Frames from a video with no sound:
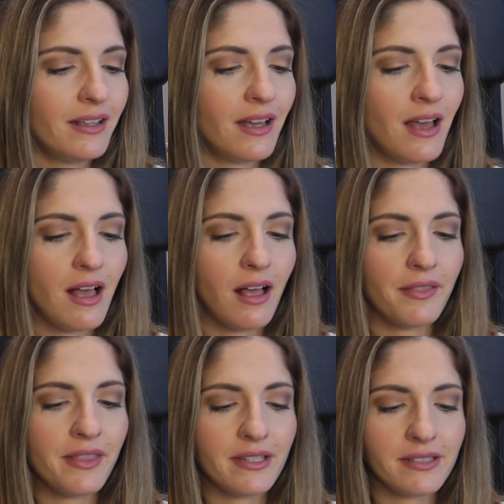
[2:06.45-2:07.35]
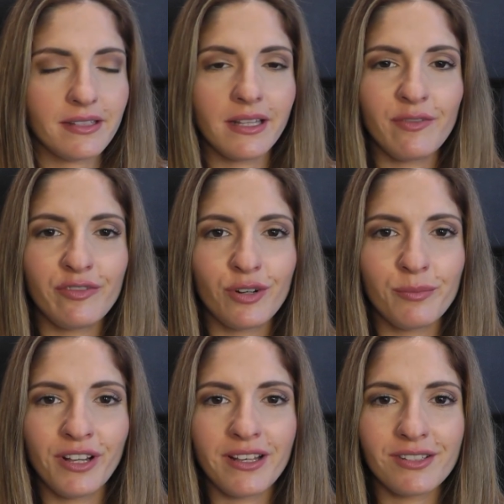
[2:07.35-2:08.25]
uh, this lip
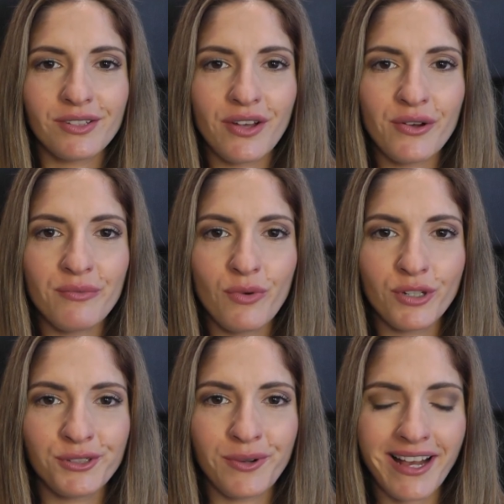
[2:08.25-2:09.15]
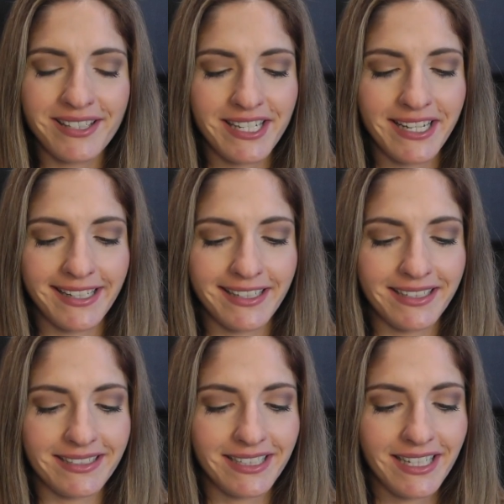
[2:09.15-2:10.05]
formula is so moisturizing
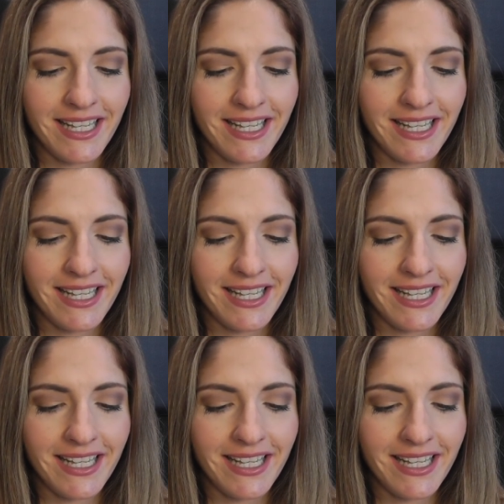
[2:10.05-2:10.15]
and